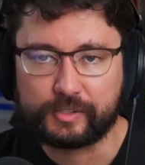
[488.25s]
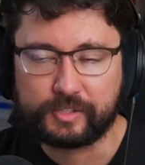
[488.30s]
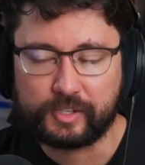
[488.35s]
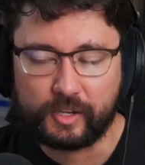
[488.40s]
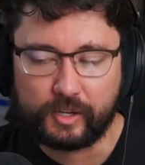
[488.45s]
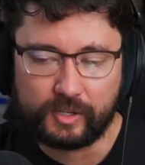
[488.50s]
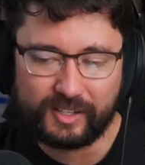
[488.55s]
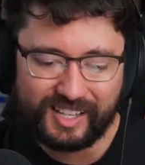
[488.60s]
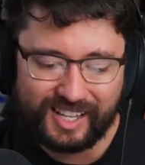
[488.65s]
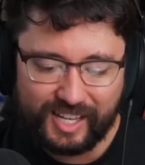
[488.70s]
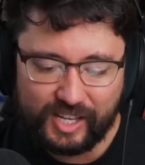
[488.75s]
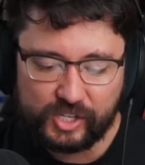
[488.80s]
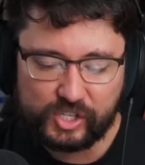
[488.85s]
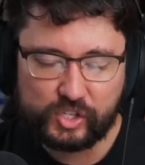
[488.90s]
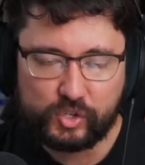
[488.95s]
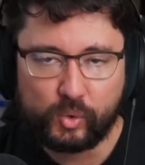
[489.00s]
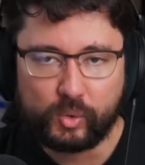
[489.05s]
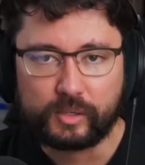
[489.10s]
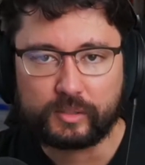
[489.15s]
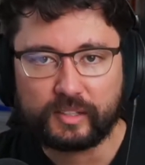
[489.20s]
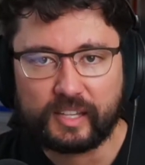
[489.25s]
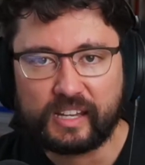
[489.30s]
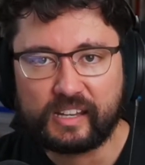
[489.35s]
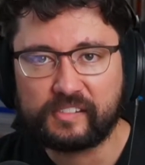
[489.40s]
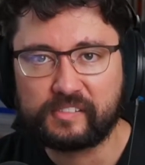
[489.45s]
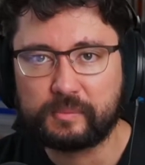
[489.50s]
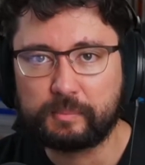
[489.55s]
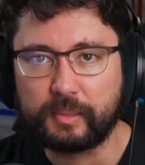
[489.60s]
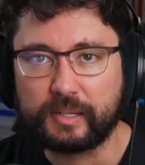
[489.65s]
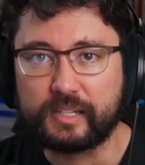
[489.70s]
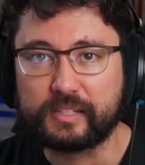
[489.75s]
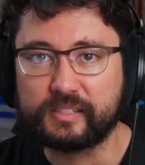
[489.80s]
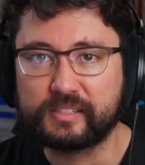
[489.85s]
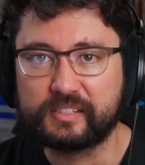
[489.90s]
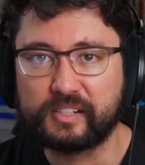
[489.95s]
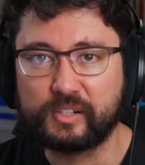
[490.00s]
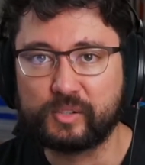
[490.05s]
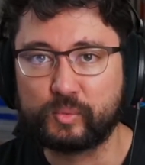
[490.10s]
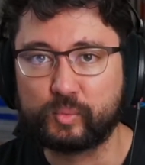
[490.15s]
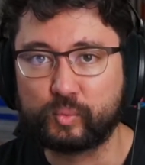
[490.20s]
so short-lived, but it's
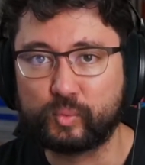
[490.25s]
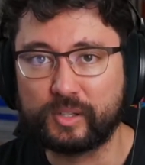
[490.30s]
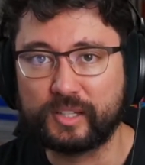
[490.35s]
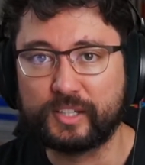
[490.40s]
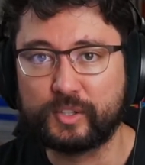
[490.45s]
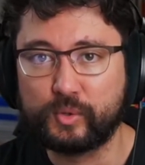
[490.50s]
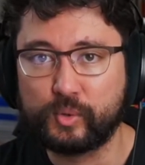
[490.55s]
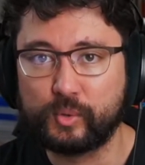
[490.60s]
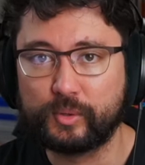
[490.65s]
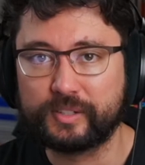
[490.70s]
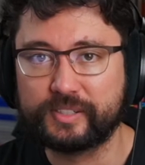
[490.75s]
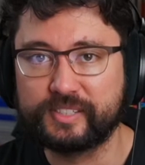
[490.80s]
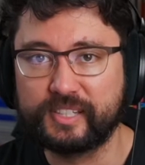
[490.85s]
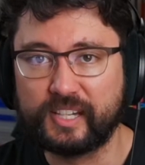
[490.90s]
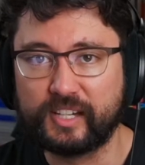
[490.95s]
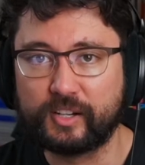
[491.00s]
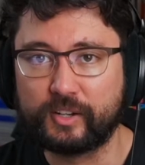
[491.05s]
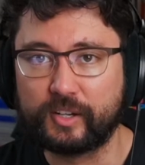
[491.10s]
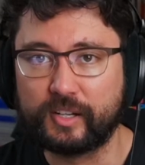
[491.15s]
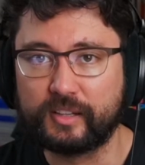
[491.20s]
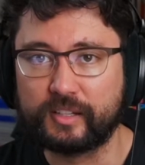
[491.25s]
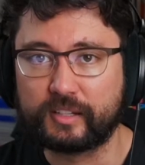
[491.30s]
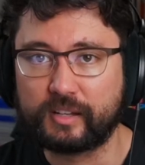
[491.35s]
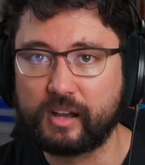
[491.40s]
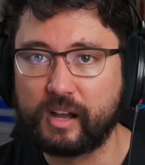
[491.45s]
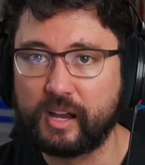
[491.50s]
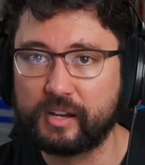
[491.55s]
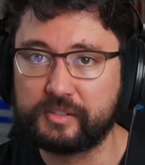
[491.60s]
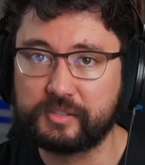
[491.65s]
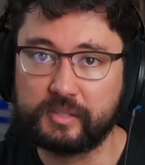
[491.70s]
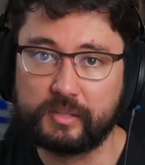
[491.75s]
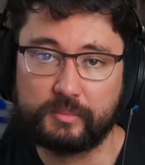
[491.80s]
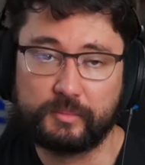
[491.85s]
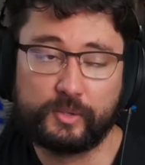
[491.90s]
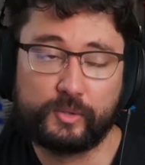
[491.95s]
still really cool to see her in the costume,